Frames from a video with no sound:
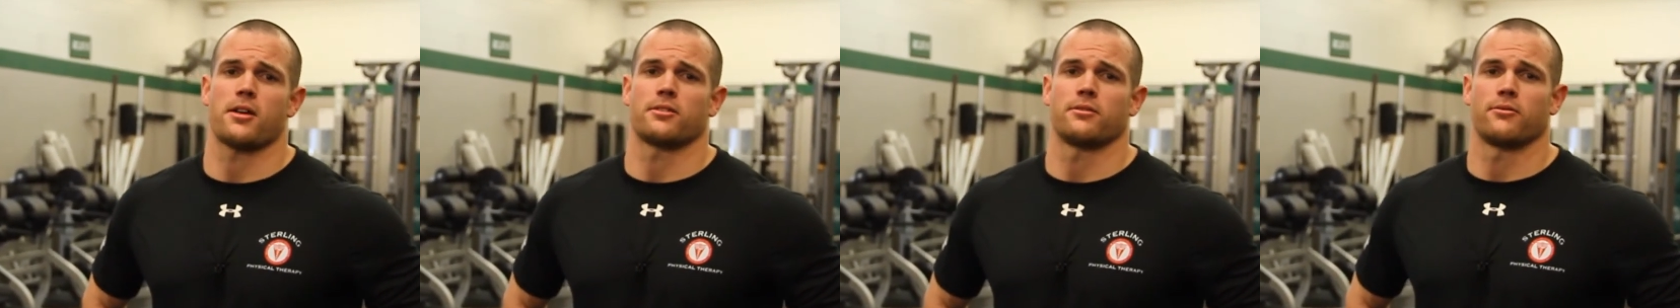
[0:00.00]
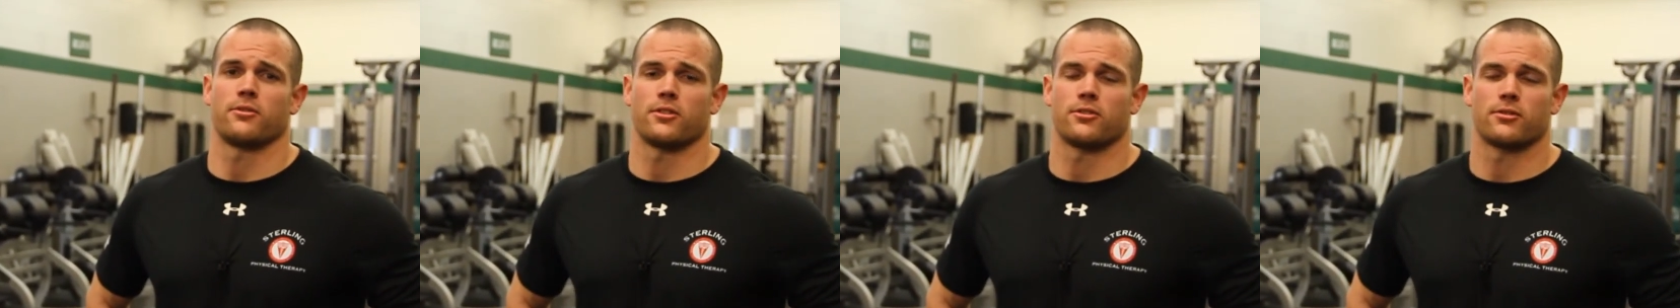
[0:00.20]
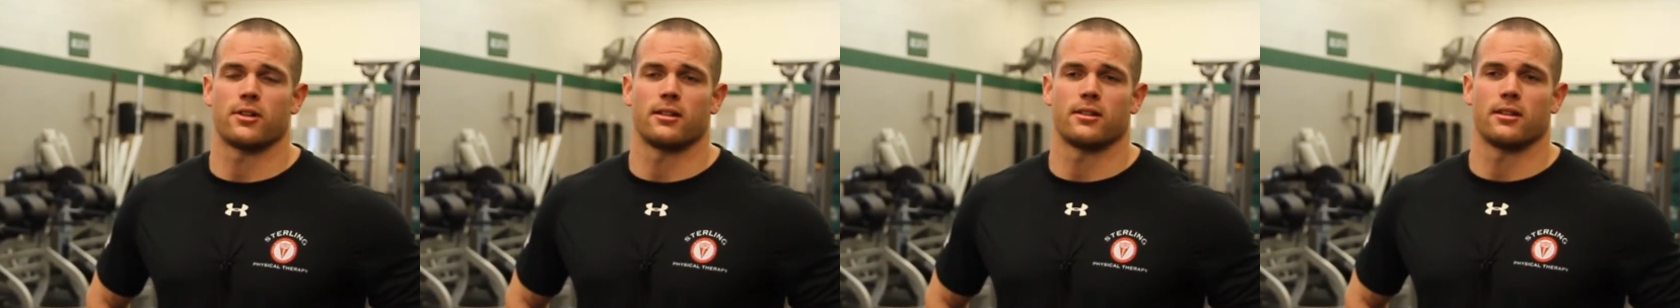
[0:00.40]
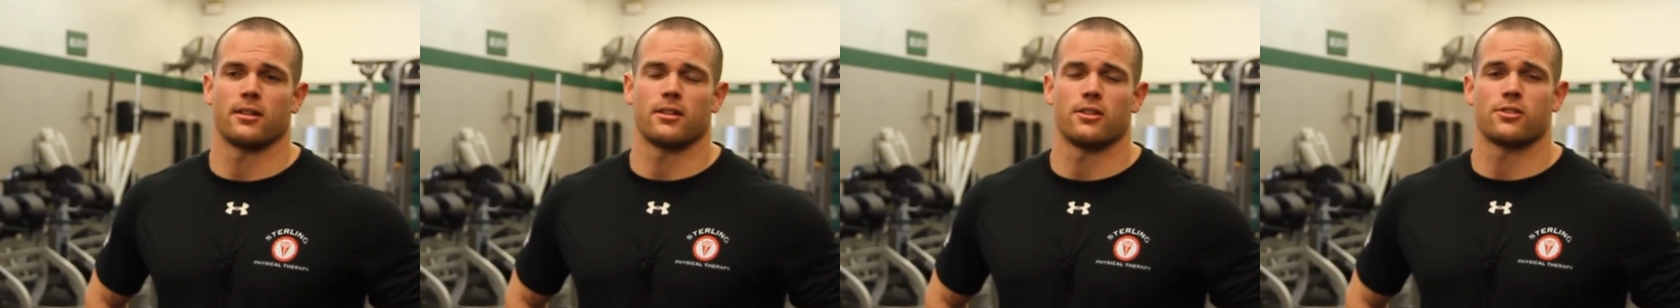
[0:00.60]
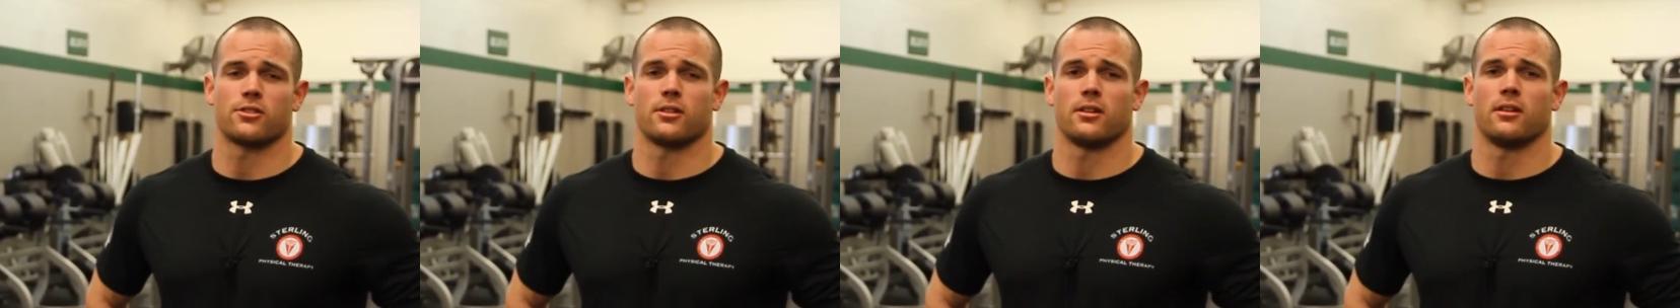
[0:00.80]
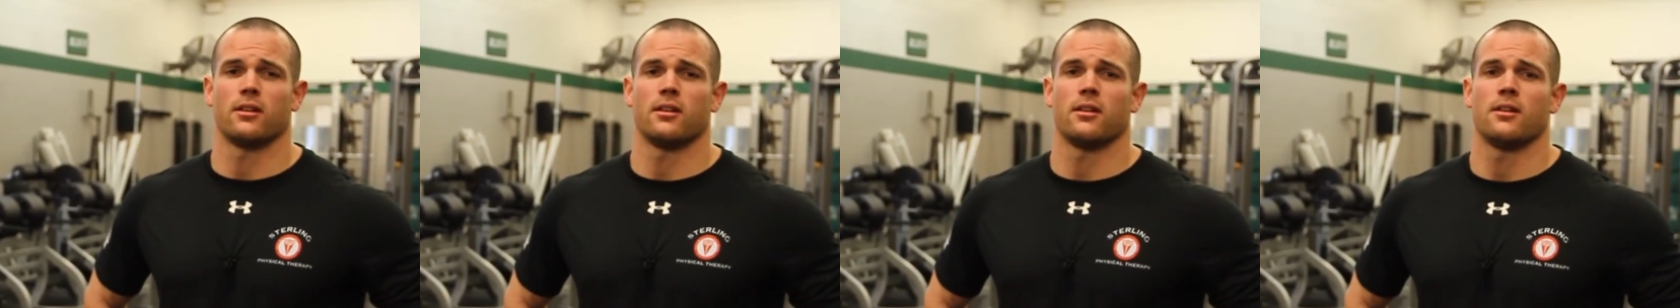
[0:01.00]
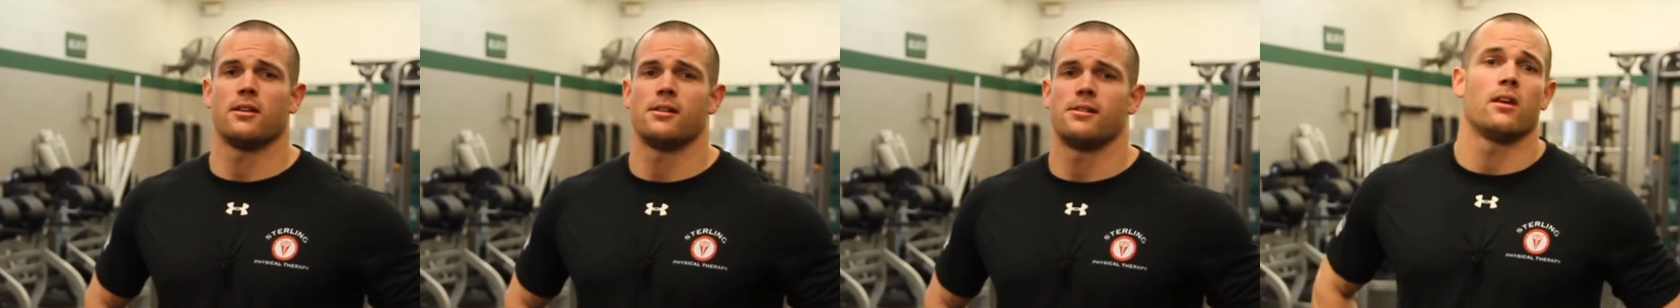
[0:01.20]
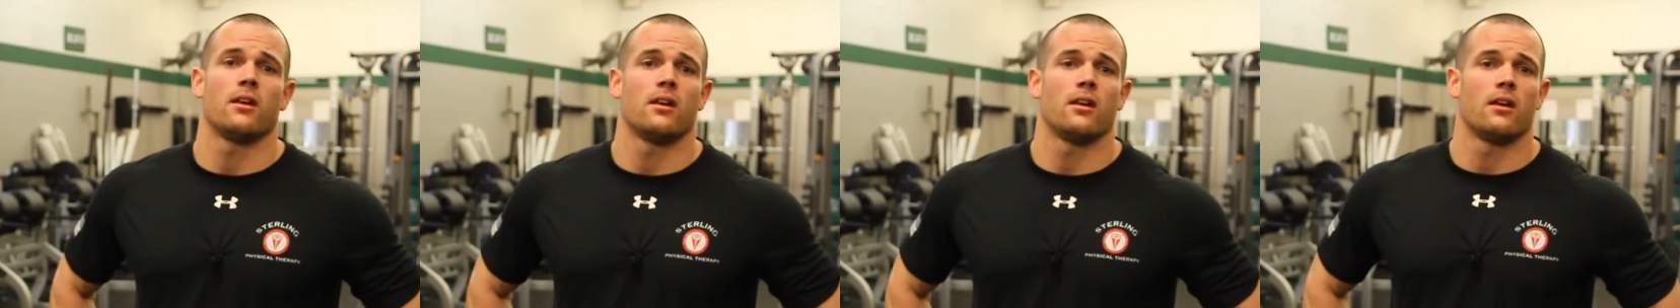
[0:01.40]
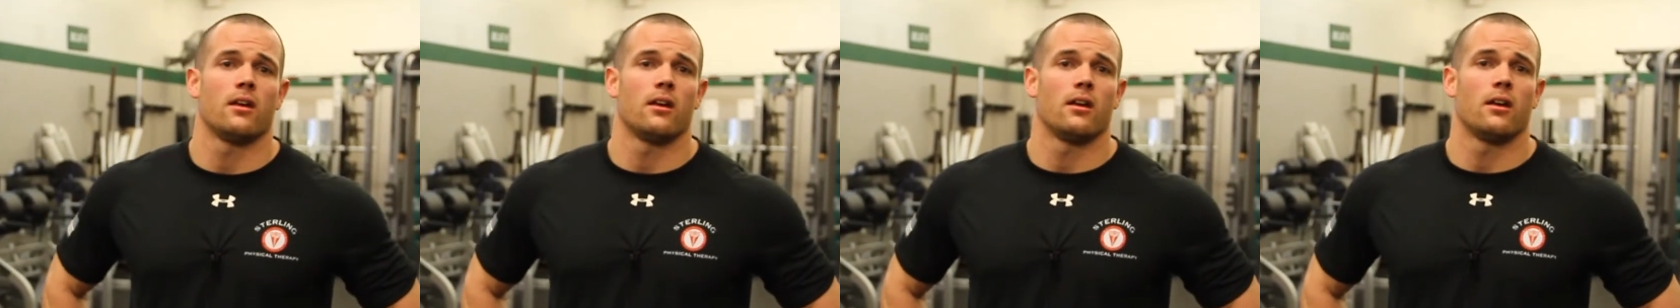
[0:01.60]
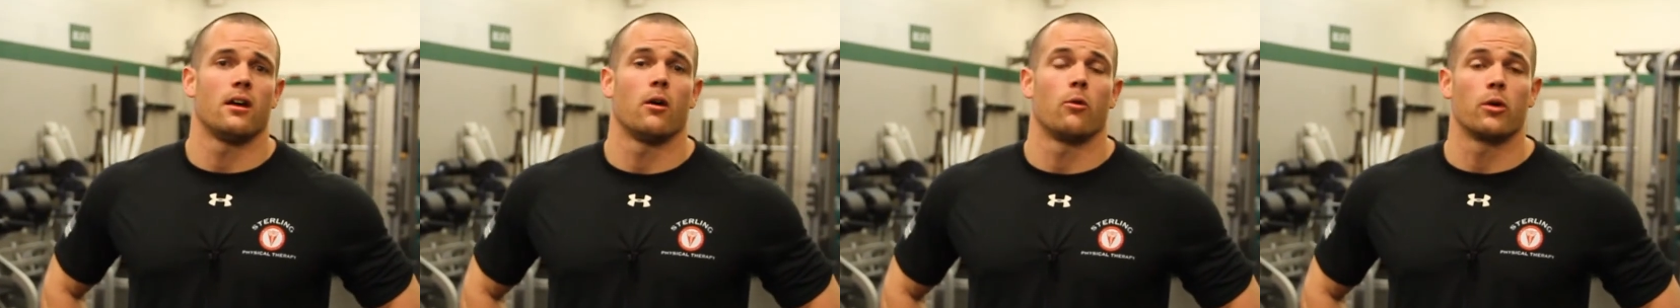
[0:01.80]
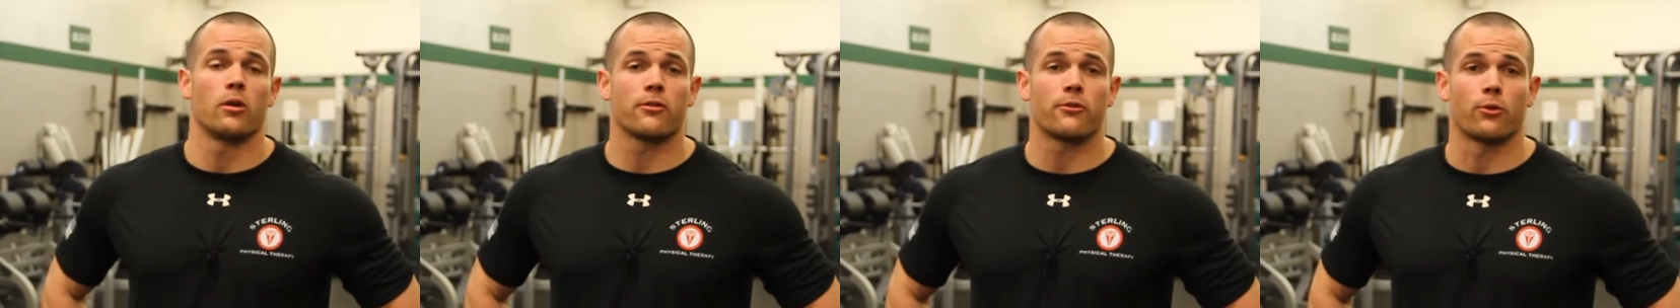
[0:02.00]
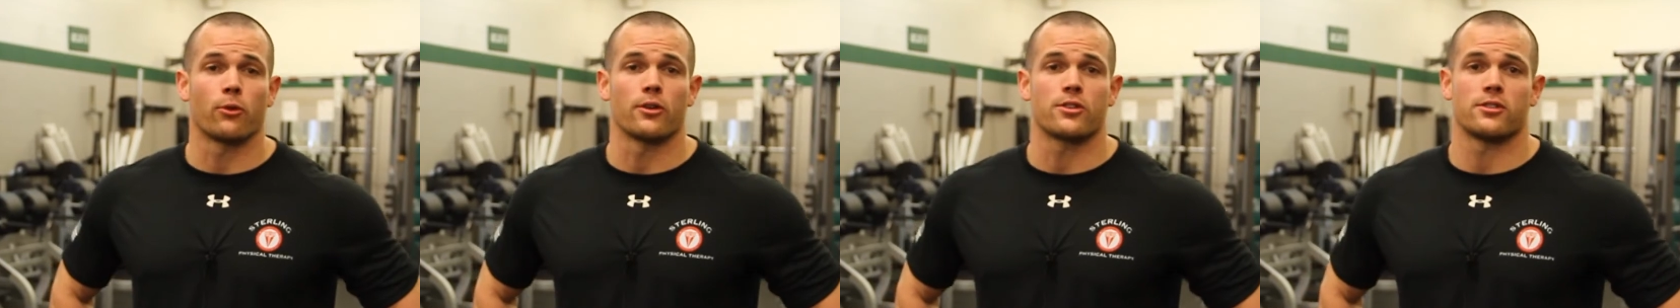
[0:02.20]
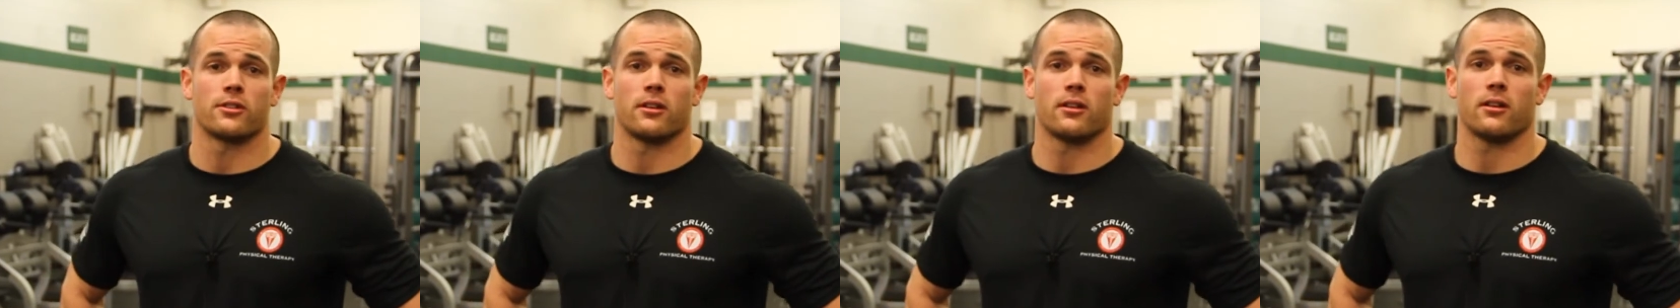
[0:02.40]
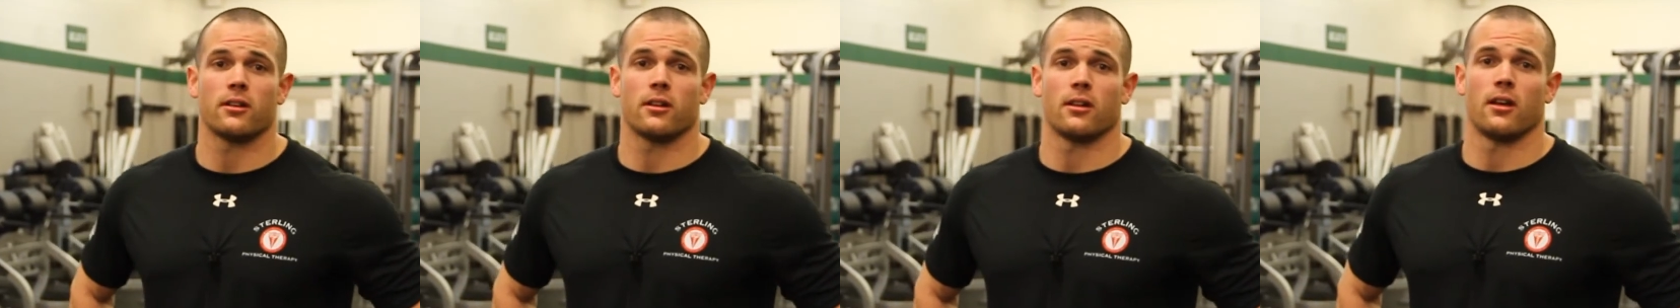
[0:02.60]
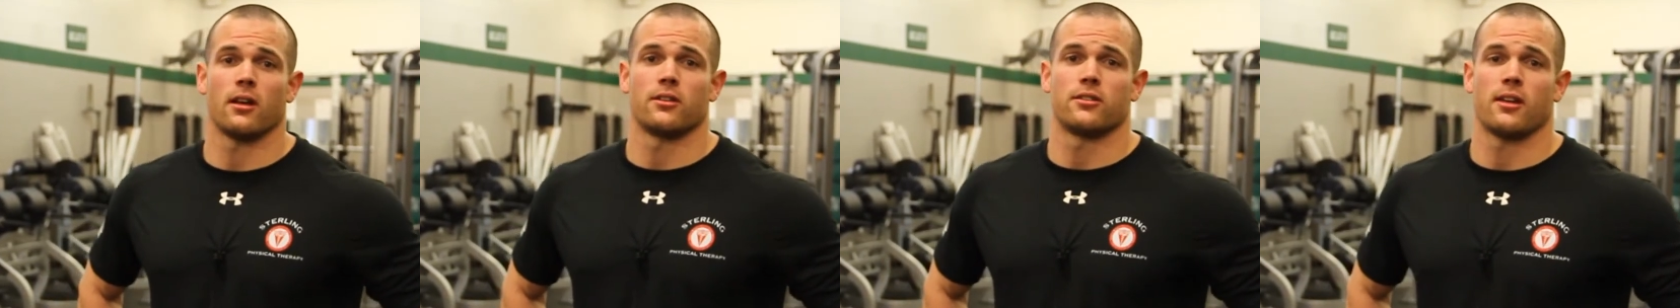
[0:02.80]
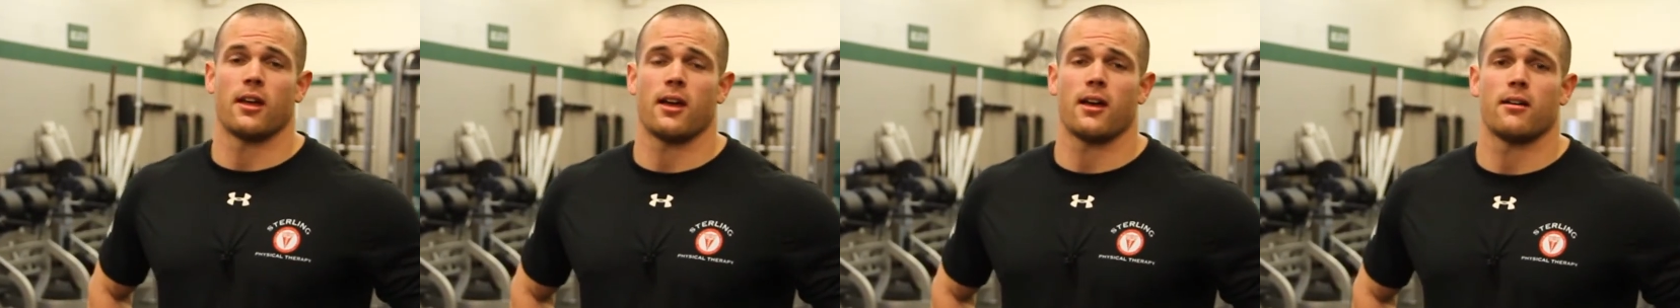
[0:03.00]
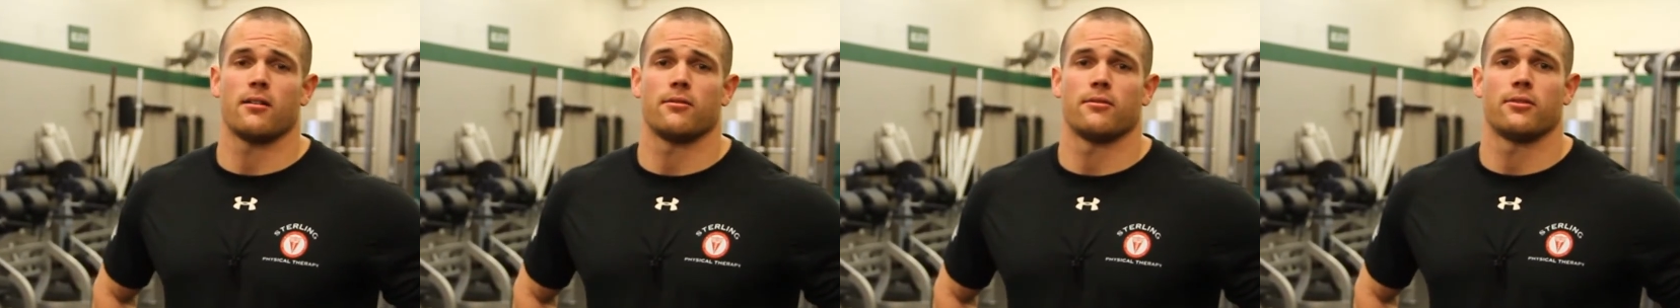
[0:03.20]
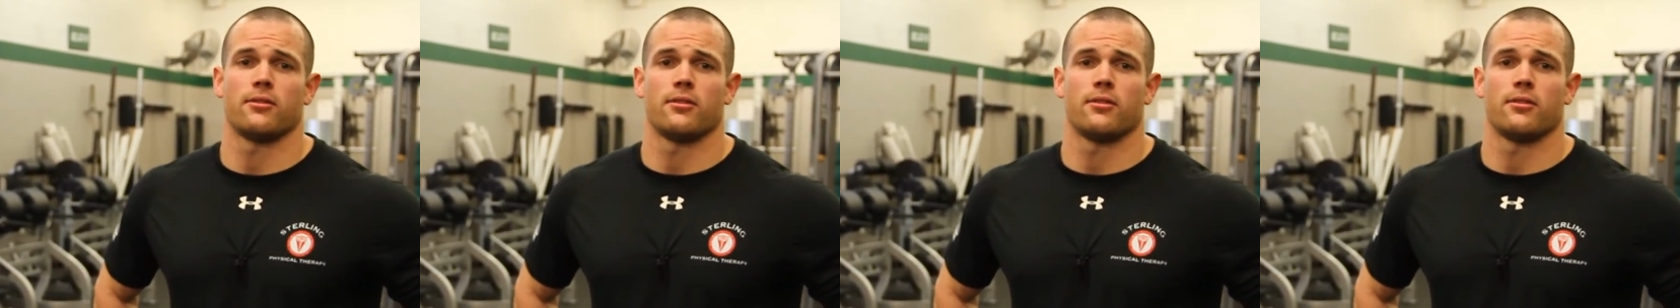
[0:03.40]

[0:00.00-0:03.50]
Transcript: for strength conditioning. We were fortunate to have